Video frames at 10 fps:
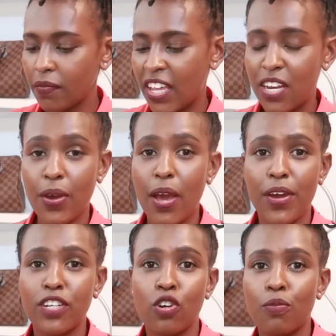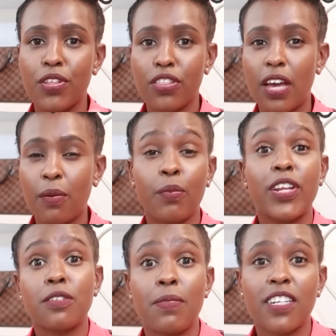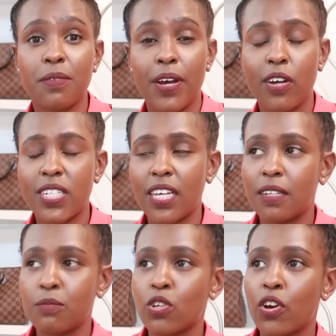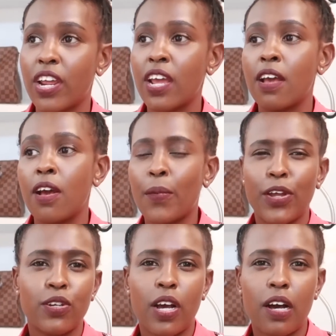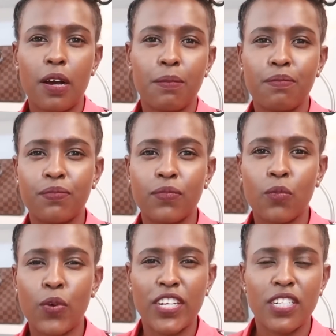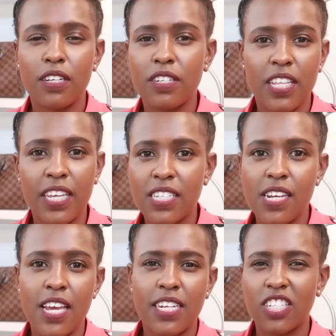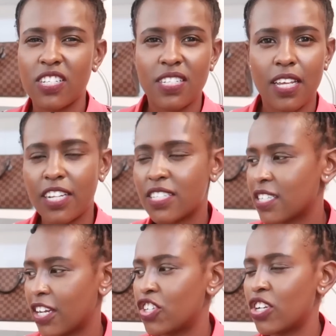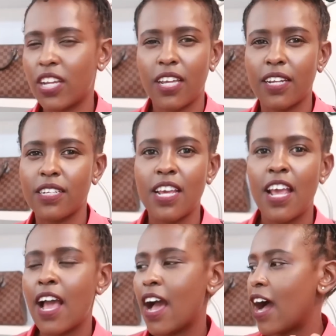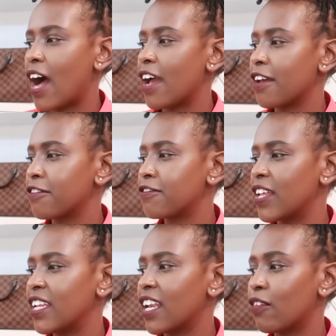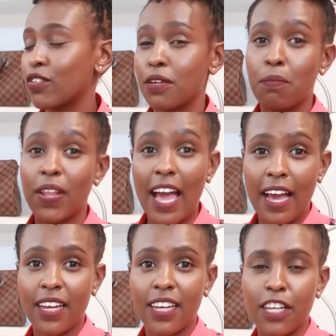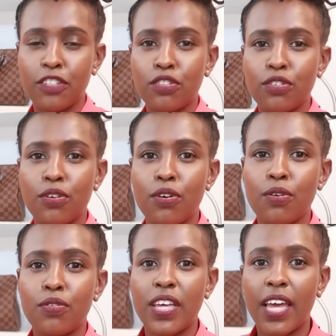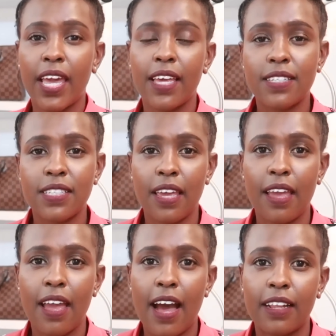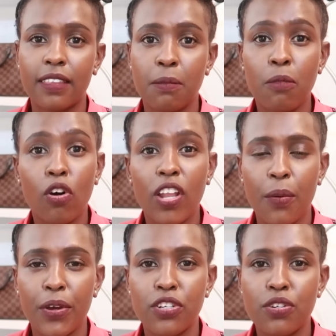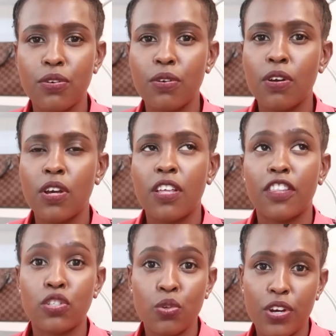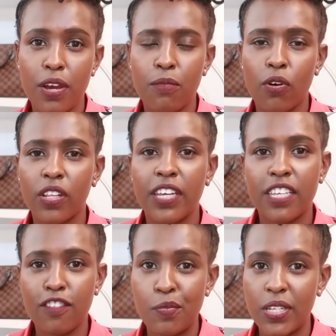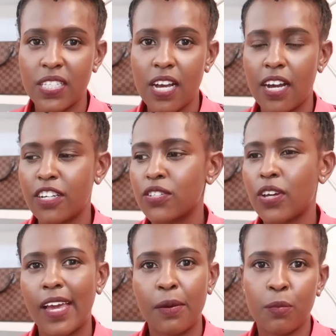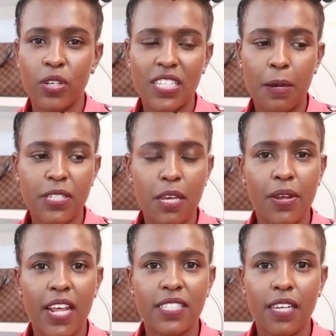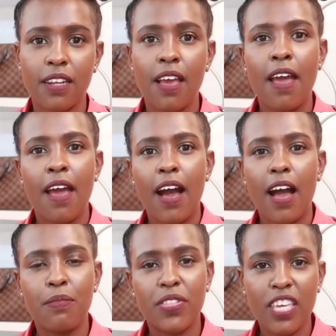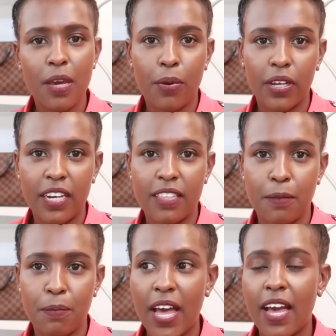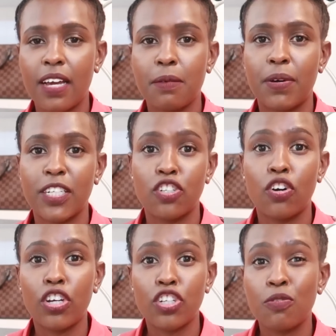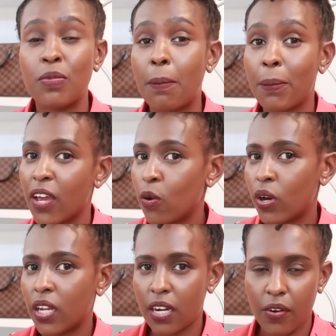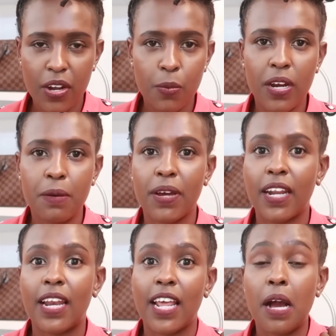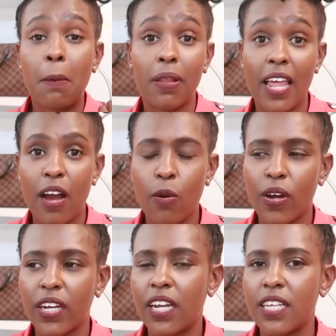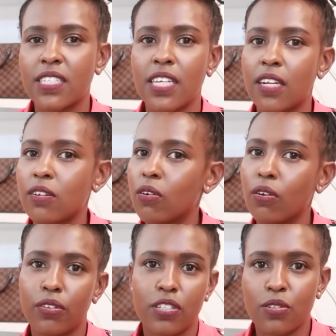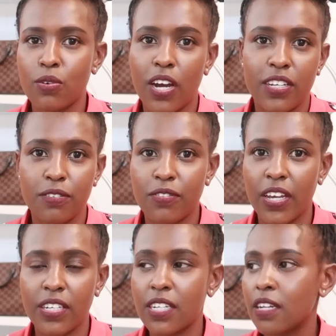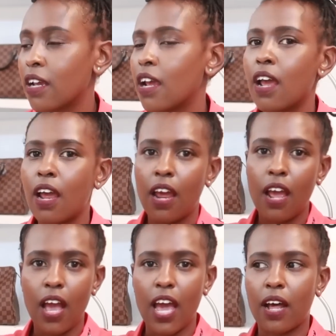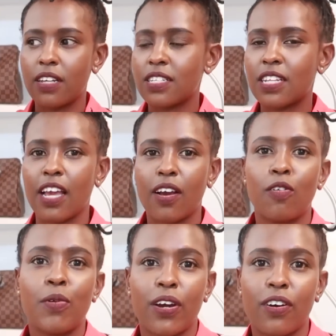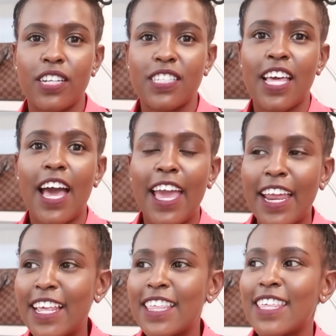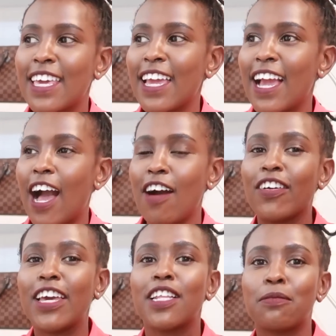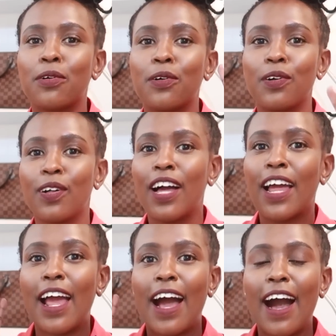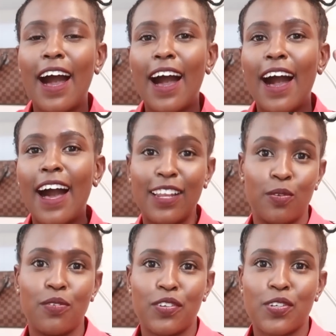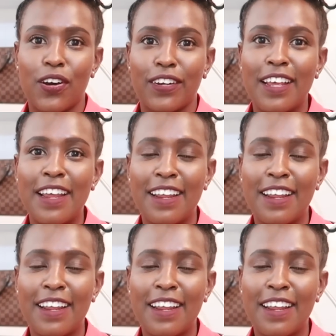anyway, I went home and went back to my hotel. I'm sorry. Went into the internet and just started searching, and I fell in love with the black. And so the SA at the mall I went to, the Surya Mall, he'd give me his card. So I WhatsApped him and I said, I'm thinking about getting the bag, but you only showed me a pink one and a red one, but I'd like a black one. And he said, oh, those are so hard to find. And I was like, oh my God, is there anything available at Louis Vuitton?